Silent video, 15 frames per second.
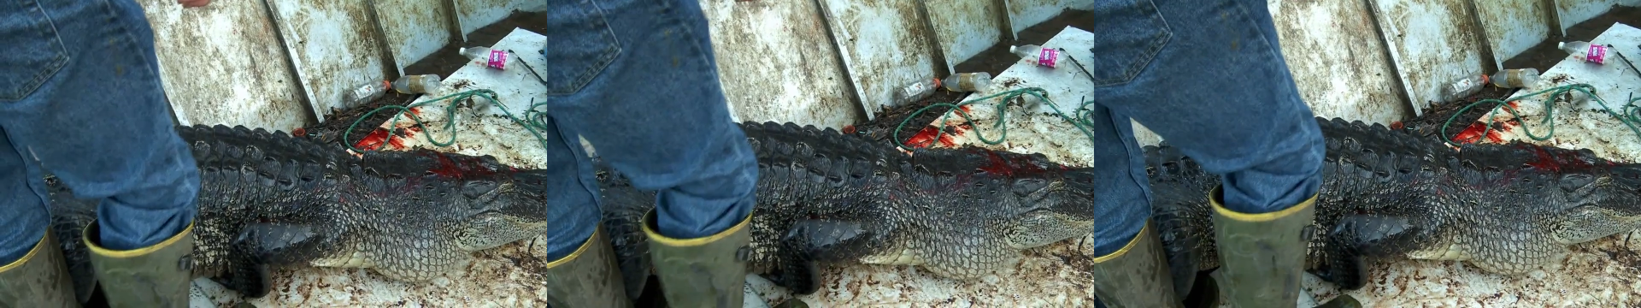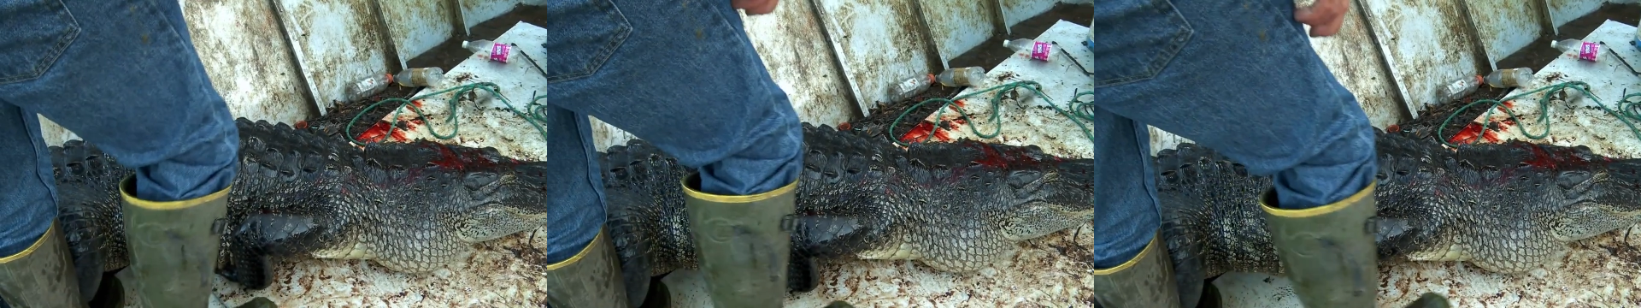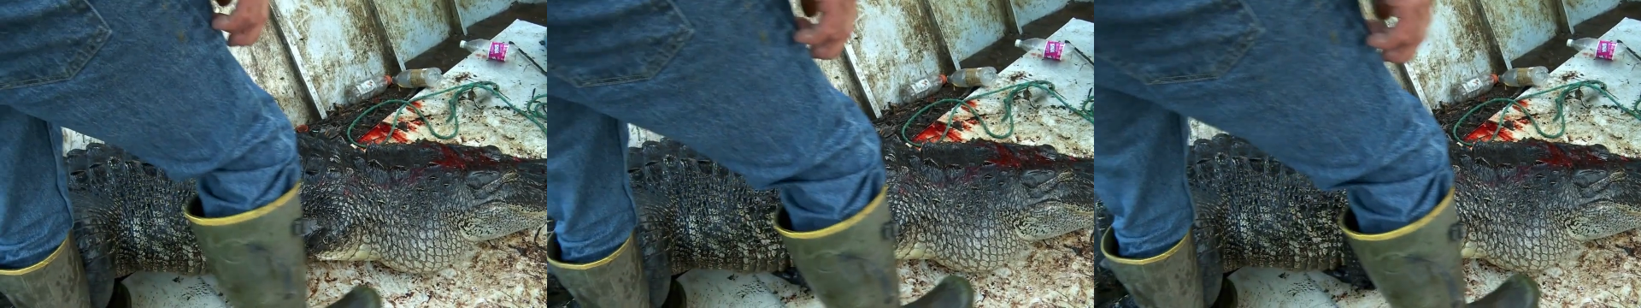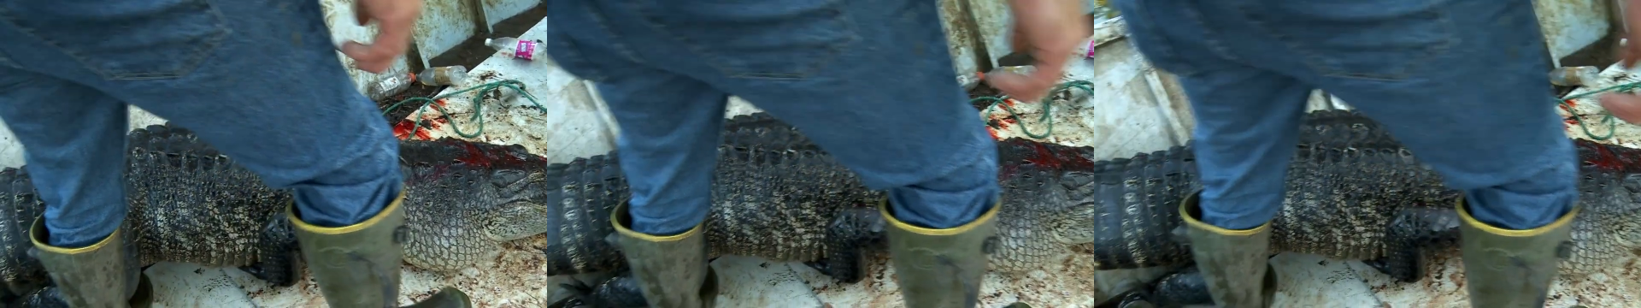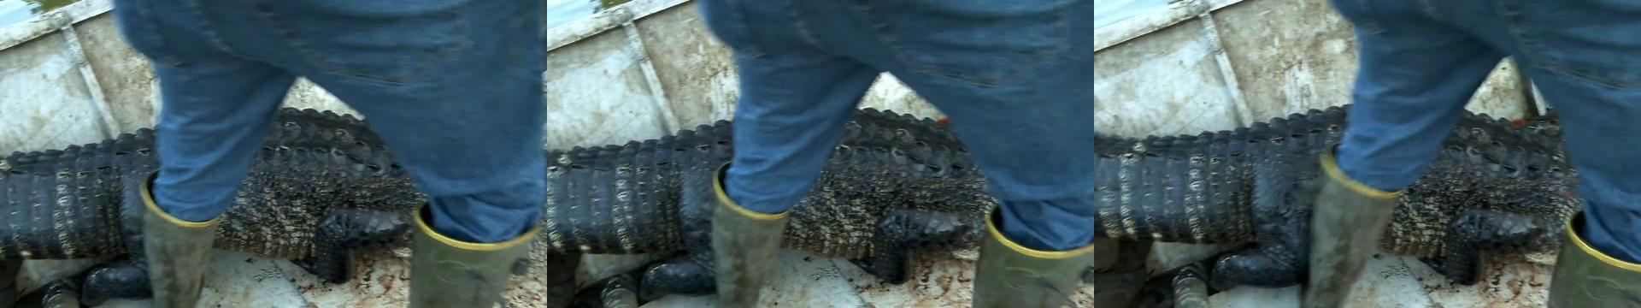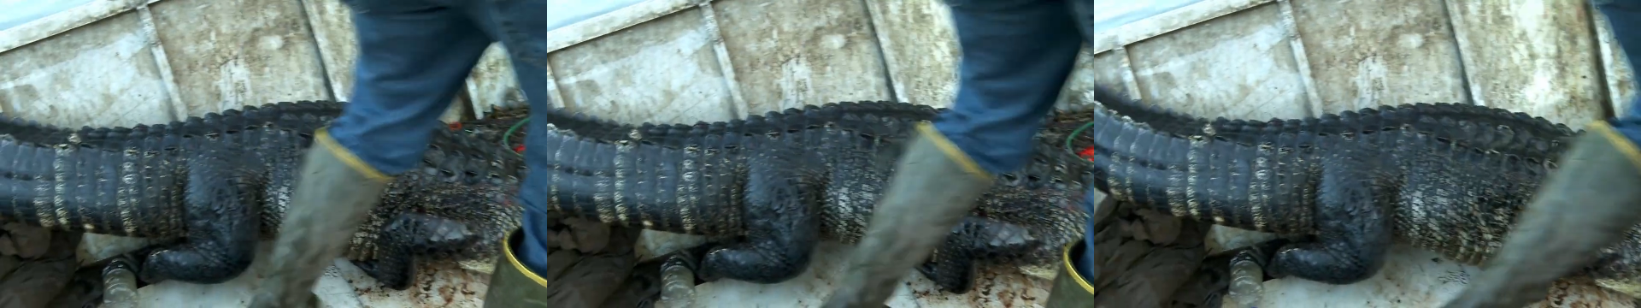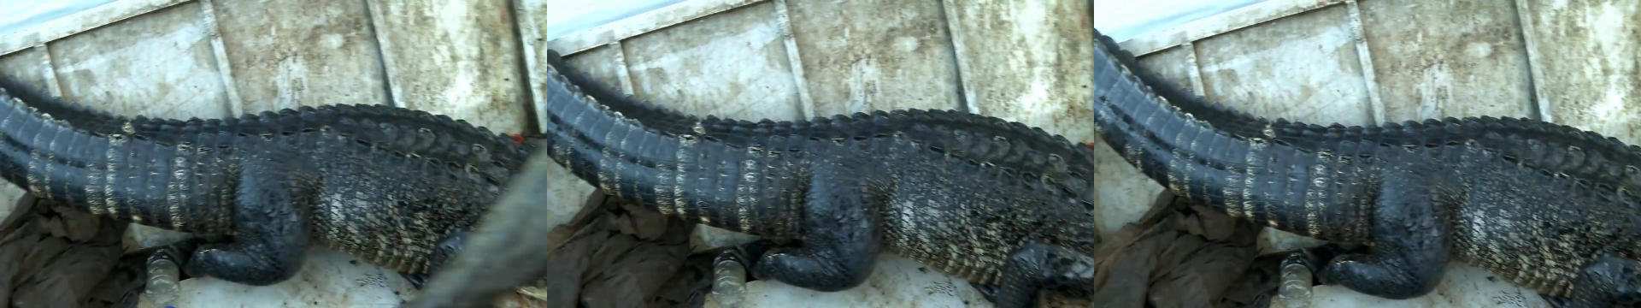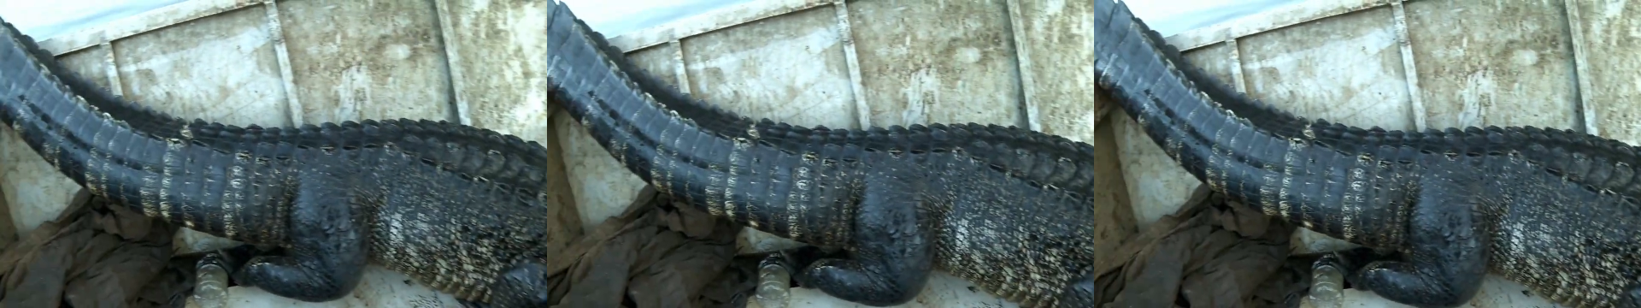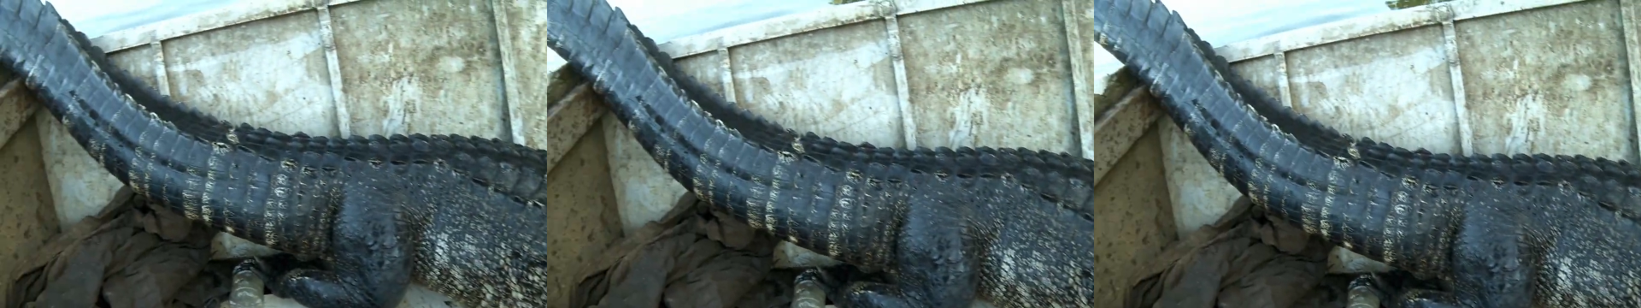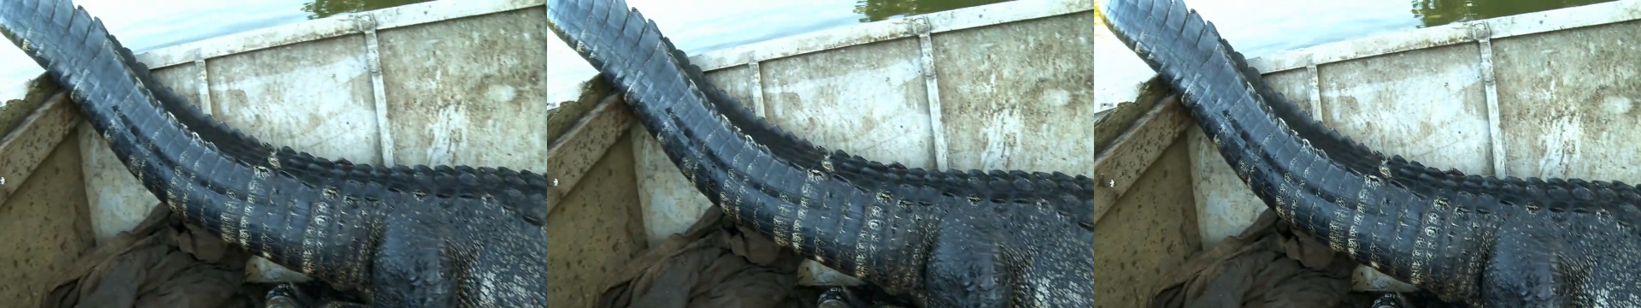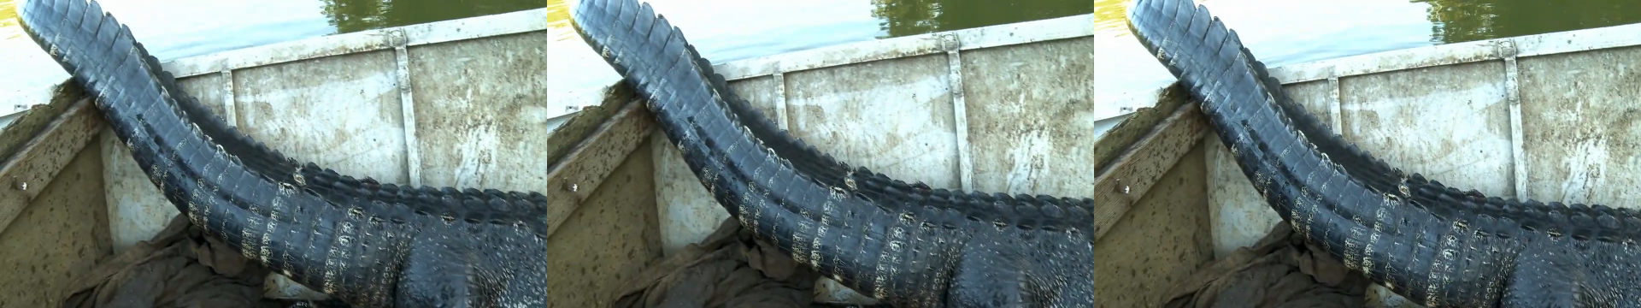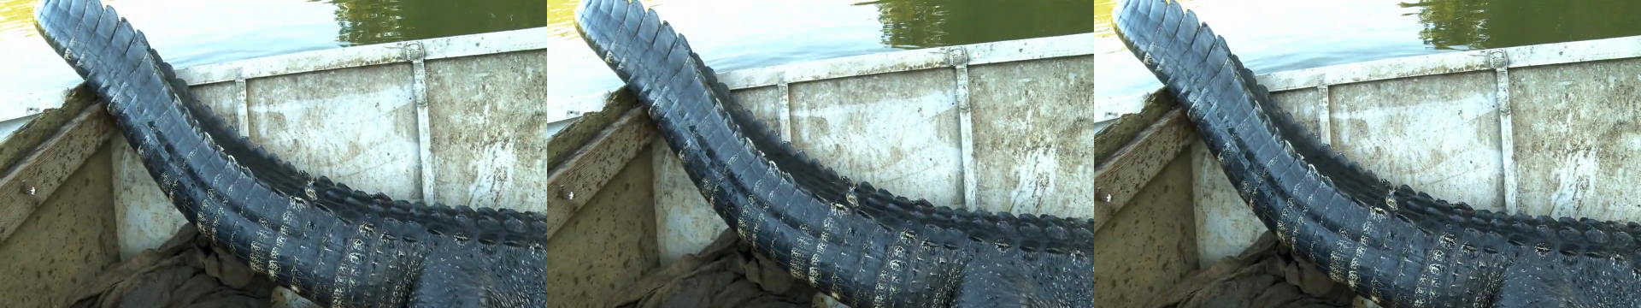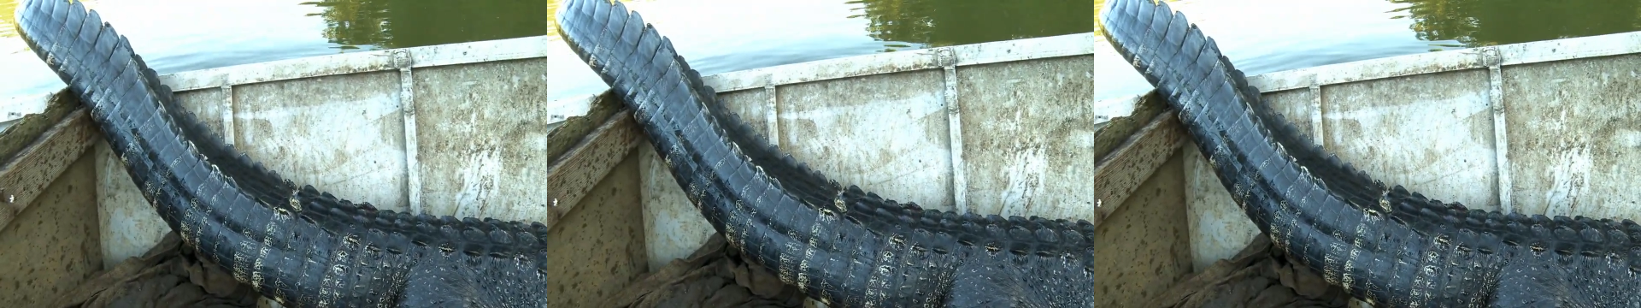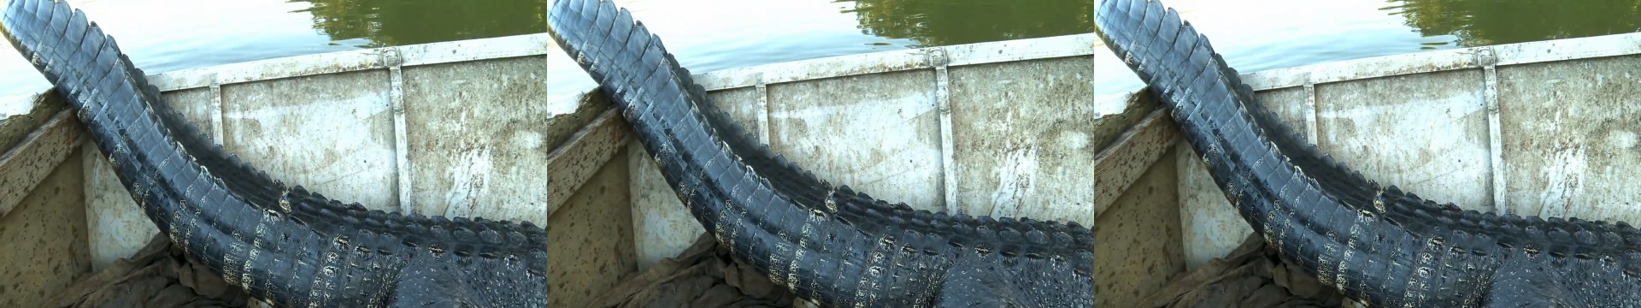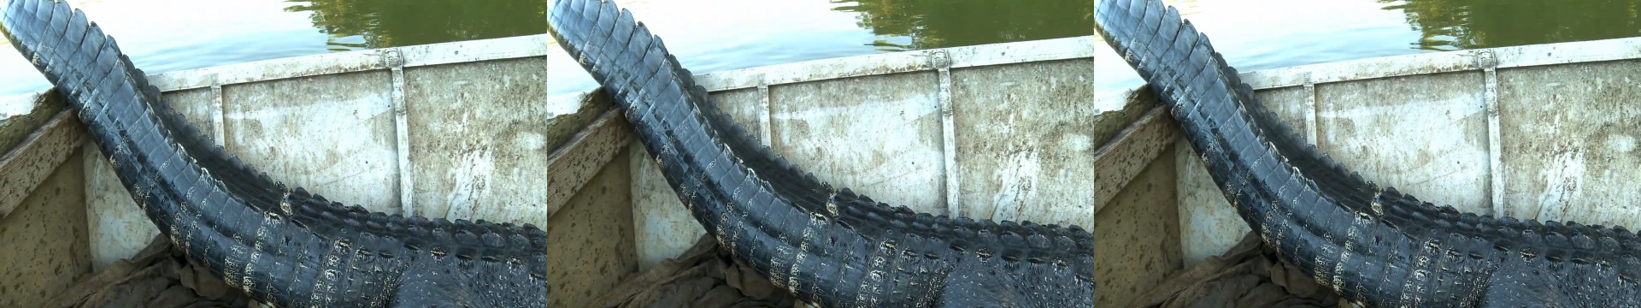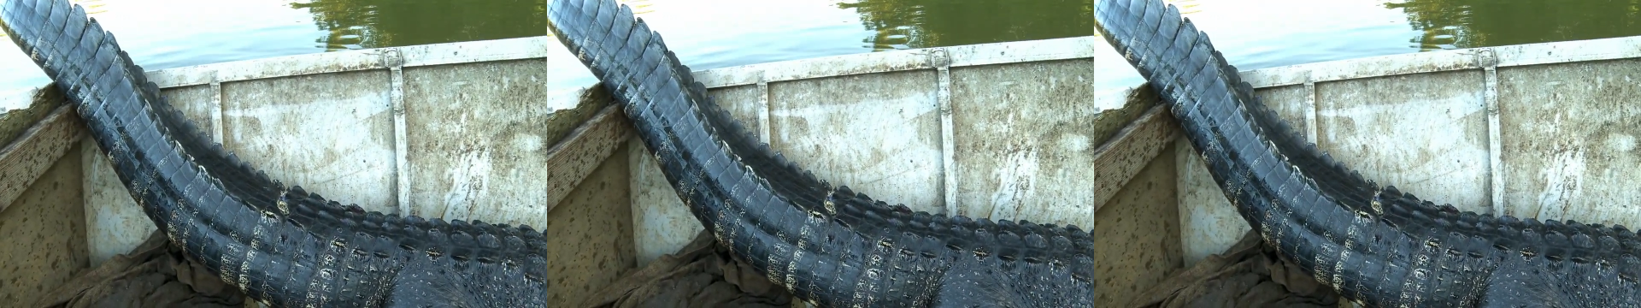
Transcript: (no speaker visible)